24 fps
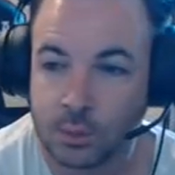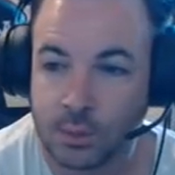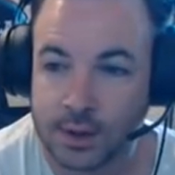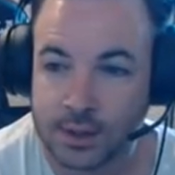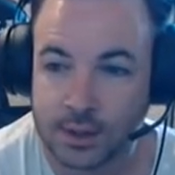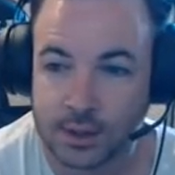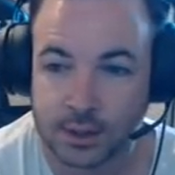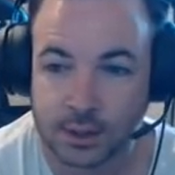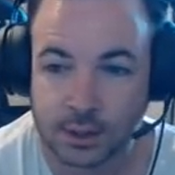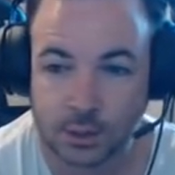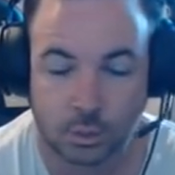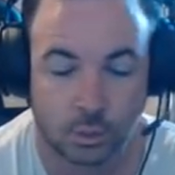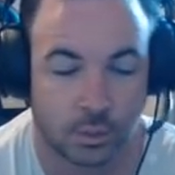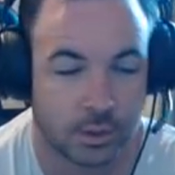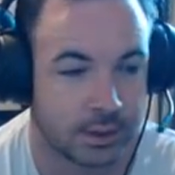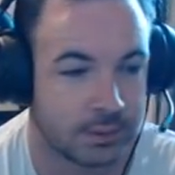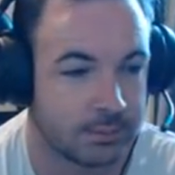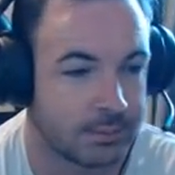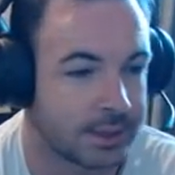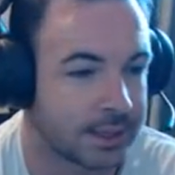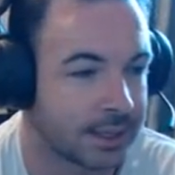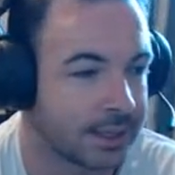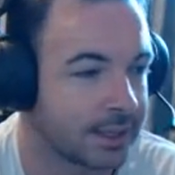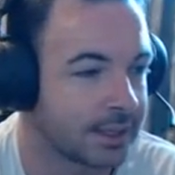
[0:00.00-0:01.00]
way that I can win
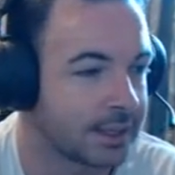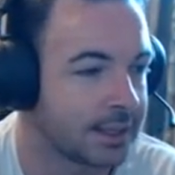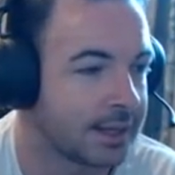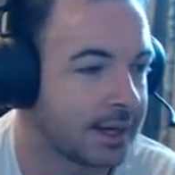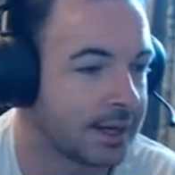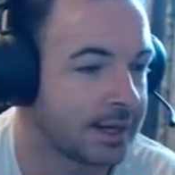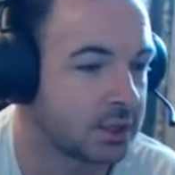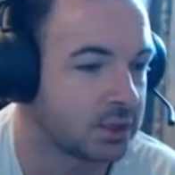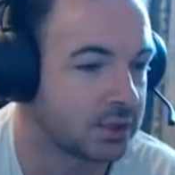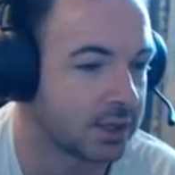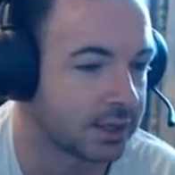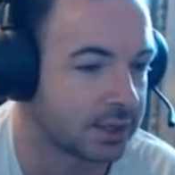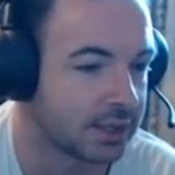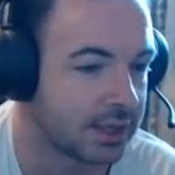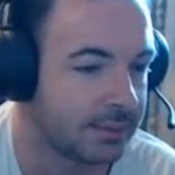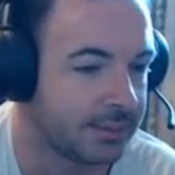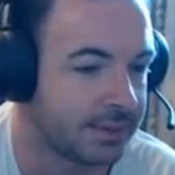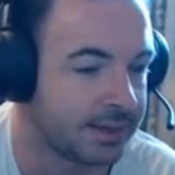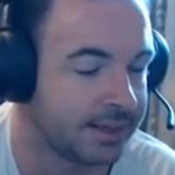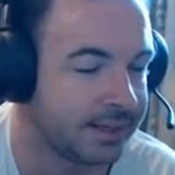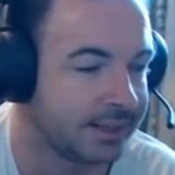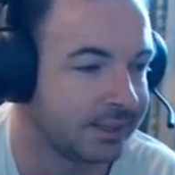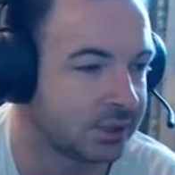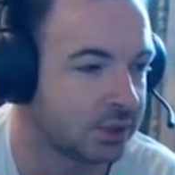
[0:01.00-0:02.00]
by getting a data track there,
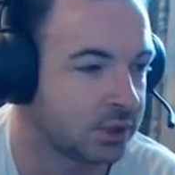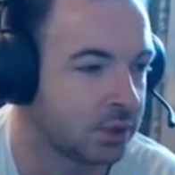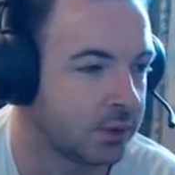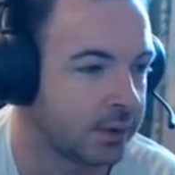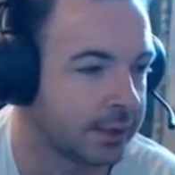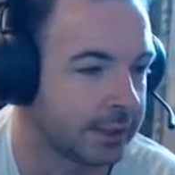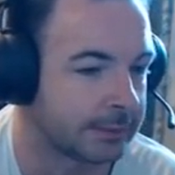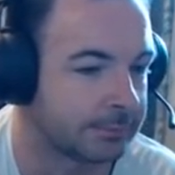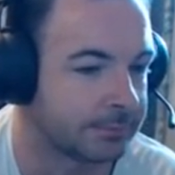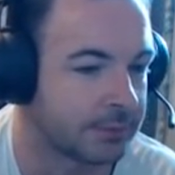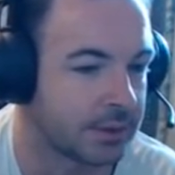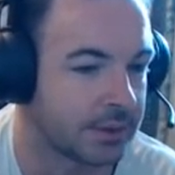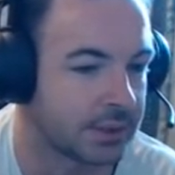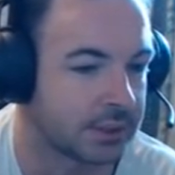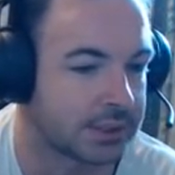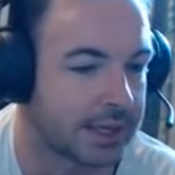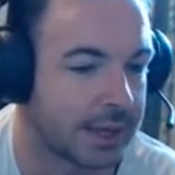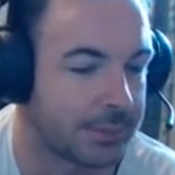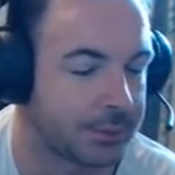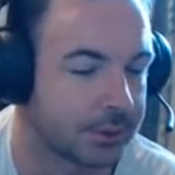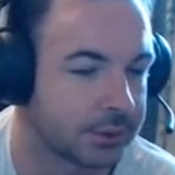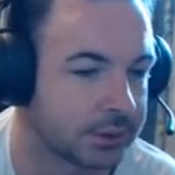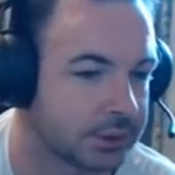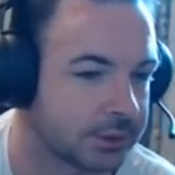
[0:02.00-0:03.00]
but it is annoying that this
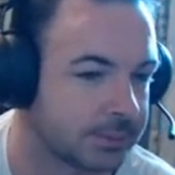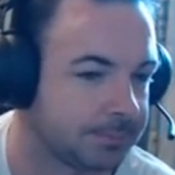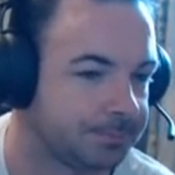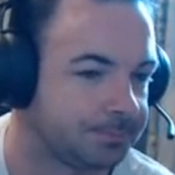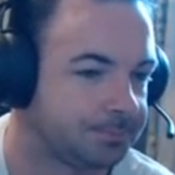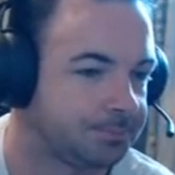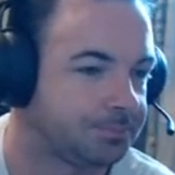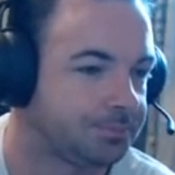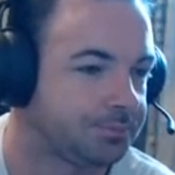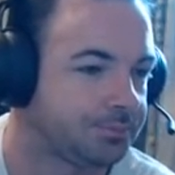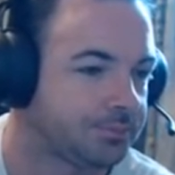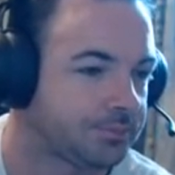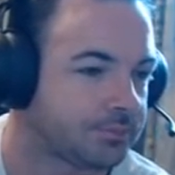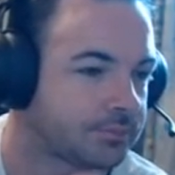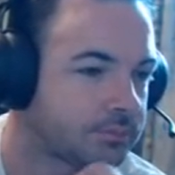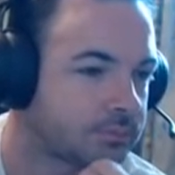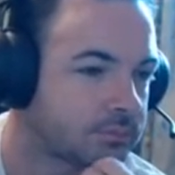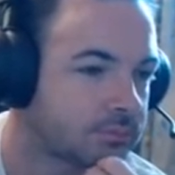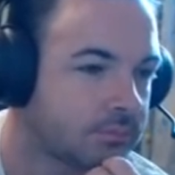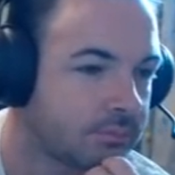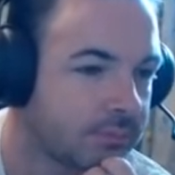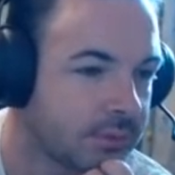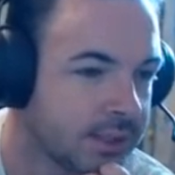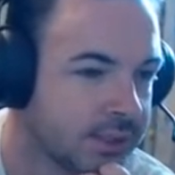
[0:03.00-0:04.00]
happens.
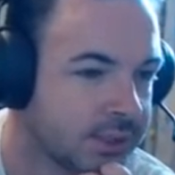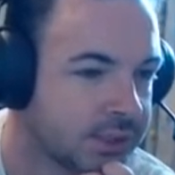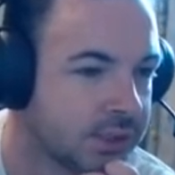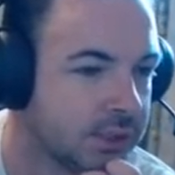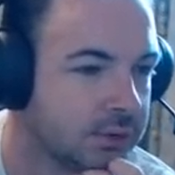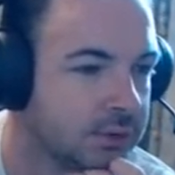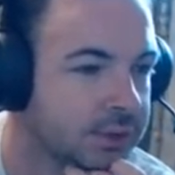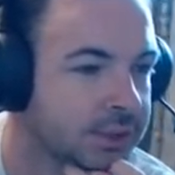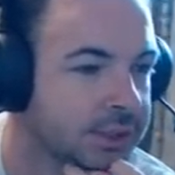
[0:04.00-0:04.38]
Still,